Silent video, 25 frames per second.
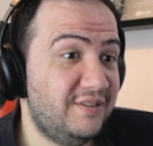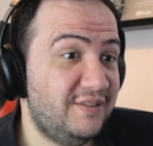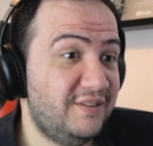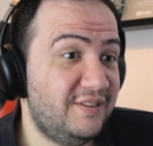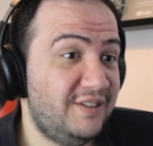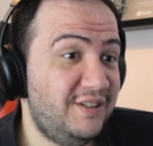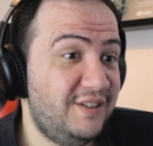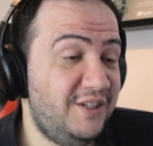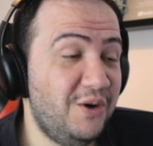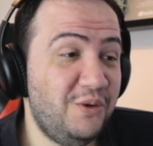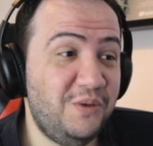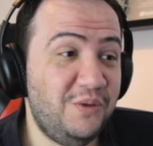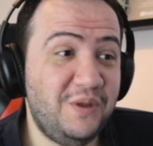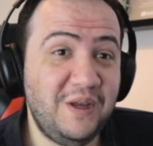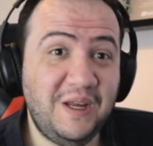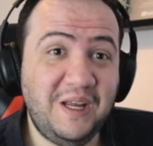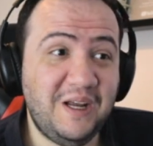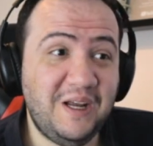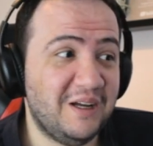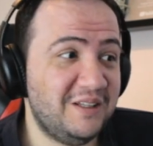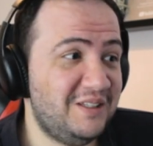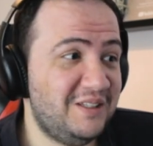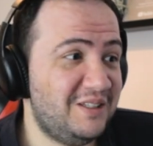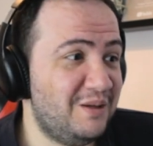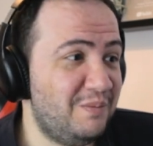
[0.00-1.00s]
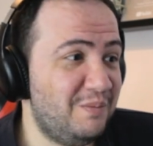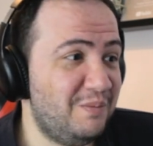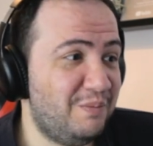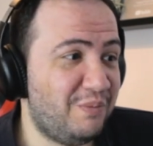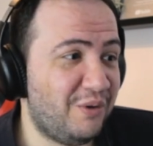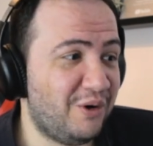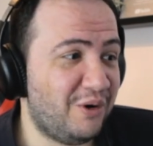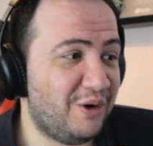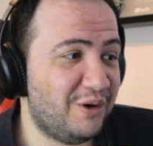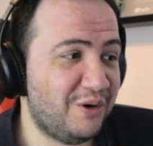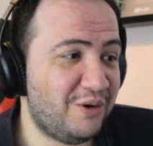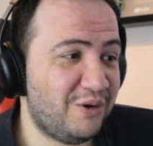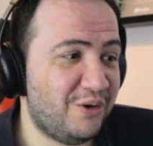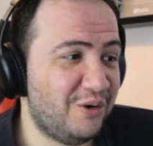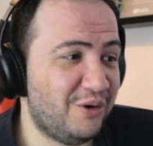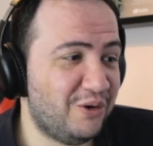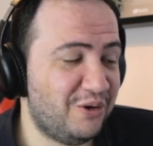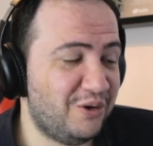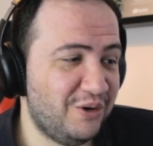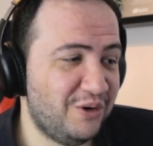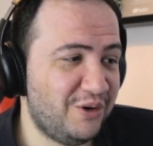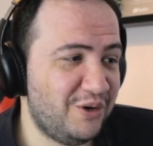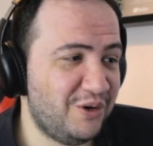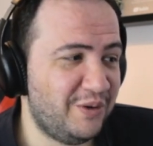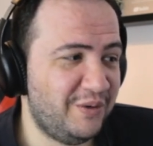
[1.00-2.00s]
Yo, they got some
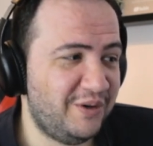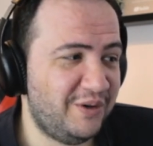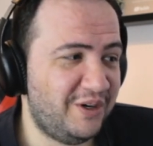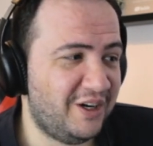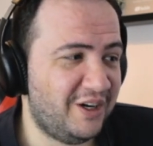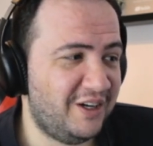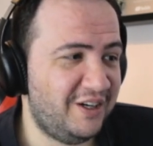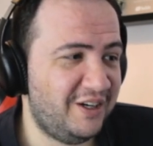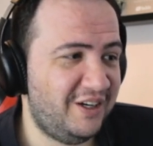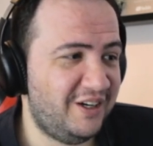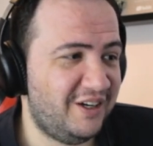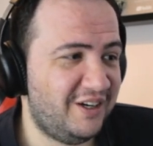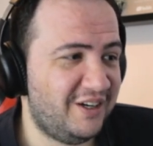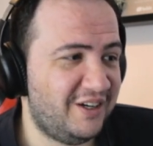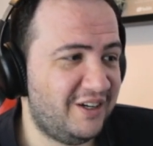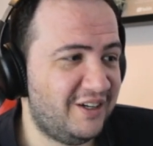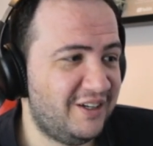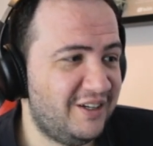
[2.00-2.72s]
parkour going on here.